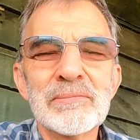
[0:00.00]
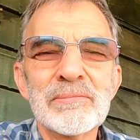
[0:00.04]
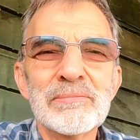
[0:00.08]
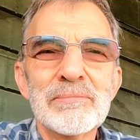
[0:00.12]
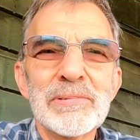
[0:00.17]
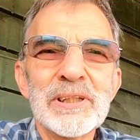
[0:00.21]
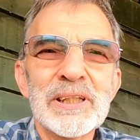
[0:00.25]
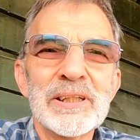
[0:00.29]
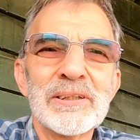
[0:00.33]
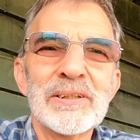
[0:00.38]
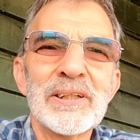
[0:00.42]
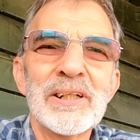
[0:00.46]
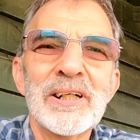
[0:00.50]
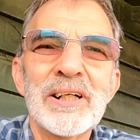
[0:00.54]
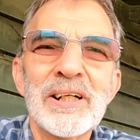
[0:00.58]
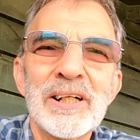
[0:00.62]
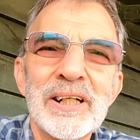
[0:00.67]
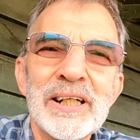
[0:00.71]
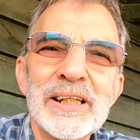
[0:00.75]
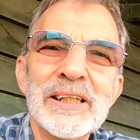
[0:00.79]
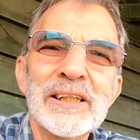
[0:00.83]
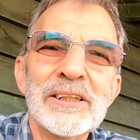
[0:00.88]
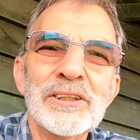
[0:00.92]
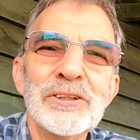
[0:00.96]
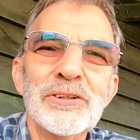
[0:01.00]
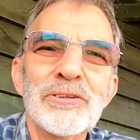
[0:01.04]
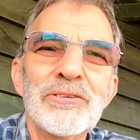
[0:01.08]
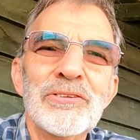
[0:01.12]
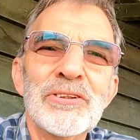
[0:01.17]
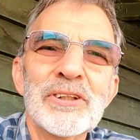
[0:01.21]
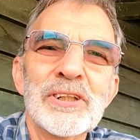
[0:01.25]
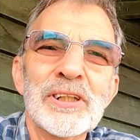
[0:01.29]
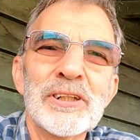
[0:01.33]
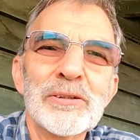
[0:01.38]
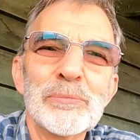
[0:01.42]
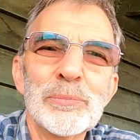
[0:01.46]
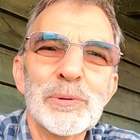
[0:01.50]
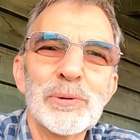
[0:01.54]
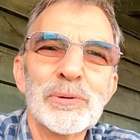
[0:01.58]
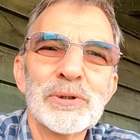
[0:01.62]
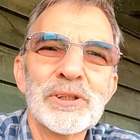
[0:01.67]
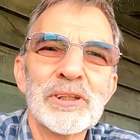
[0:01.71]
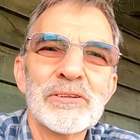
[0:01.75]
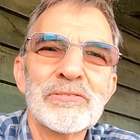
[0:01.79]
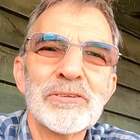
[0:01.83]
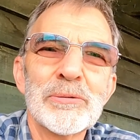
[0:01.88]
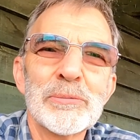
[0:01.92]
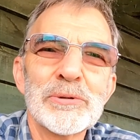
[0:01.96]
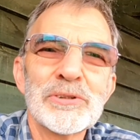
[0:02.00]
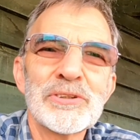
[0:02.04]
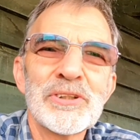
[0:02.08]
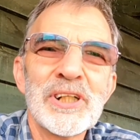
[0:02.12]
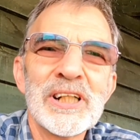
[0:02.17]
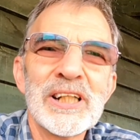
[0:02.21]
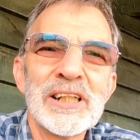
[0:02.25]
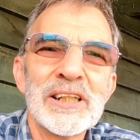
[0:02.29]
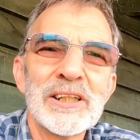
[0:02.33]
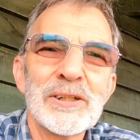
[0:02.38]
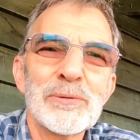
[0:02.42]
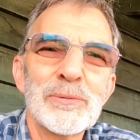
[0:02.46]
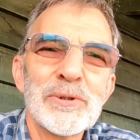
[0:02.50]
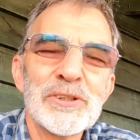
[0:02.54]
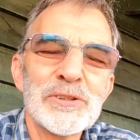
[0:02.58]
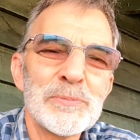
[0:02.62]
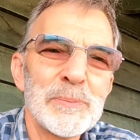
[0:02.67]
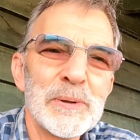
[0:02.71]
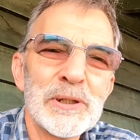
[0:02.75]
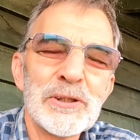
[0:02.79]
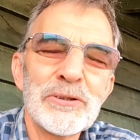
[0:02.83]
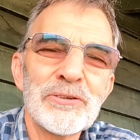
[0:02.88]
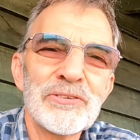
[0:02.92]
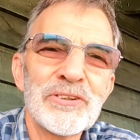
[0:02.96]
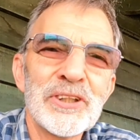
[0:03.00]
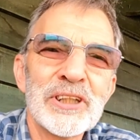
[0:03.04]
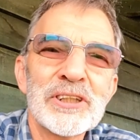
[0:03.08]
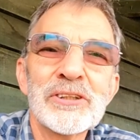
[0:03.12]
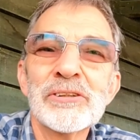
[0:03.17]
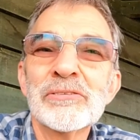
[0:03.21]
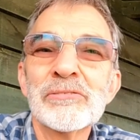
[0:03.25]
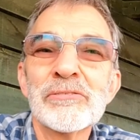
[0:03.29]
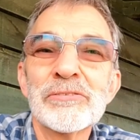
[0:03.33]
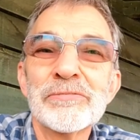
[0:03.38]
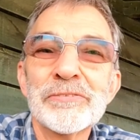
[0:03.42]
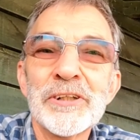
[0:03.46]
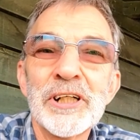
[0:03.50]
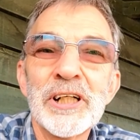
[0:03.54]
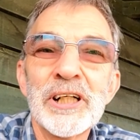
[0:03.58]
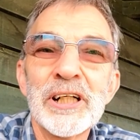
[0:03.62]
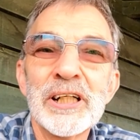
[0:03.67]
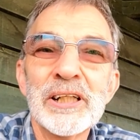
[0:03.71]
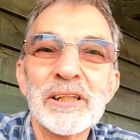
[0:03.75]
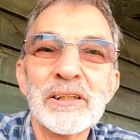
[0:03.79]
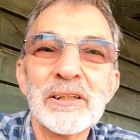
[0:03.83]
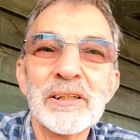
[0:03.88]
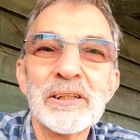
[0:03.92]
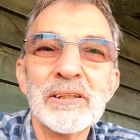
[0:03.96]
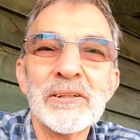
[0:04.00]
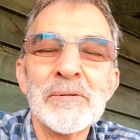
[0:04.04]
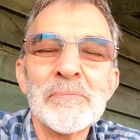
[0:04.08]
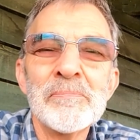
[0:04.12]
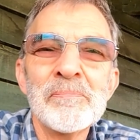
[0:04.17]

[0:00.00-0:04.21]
that I in New Zealand bought it from Australia was because I couldn't find